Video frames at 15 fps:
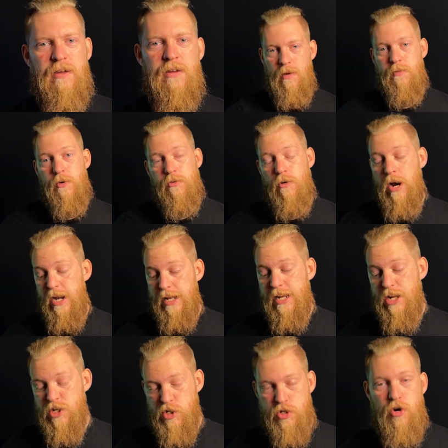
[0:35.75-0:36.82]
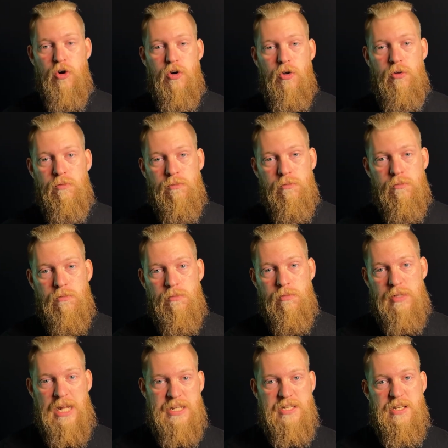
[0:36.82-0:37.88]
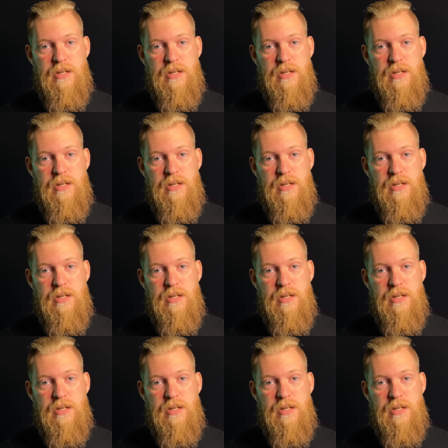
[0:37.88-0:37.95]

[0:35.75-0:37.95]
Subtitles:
If they're trying to catch a turtle that's